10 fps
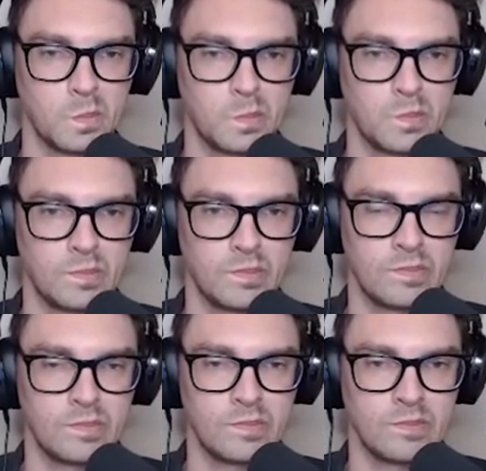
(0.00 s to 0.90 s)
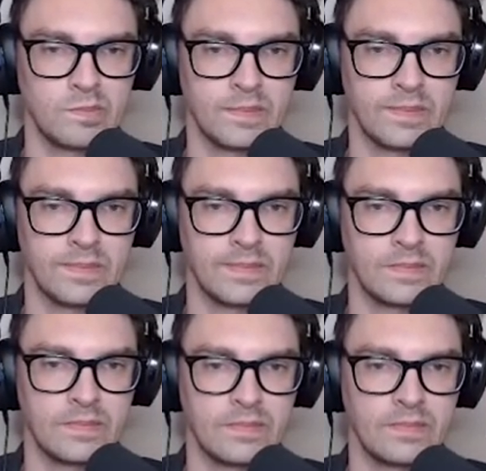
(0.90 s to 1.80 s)

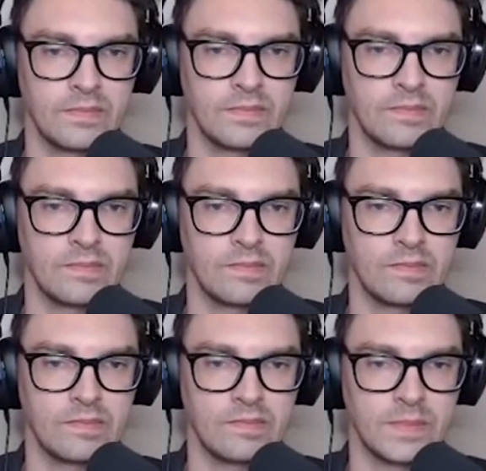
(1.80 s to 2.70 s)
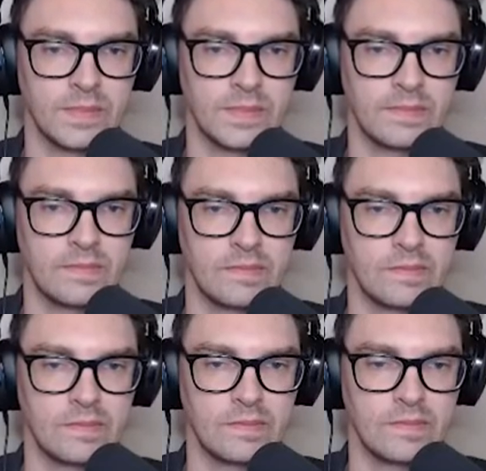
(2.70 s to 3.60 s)

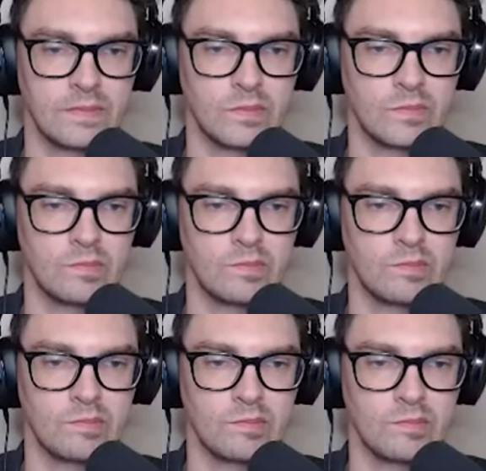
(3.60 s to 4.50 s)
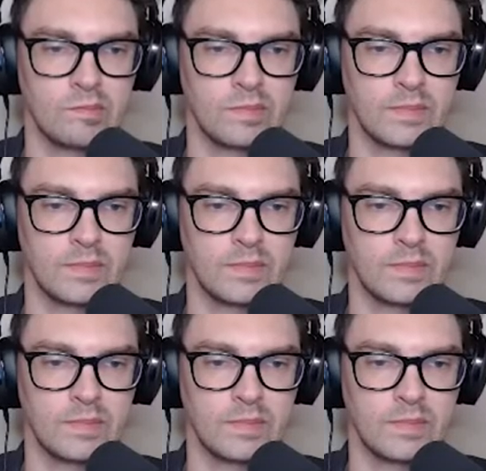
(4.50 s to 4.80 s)
(silent)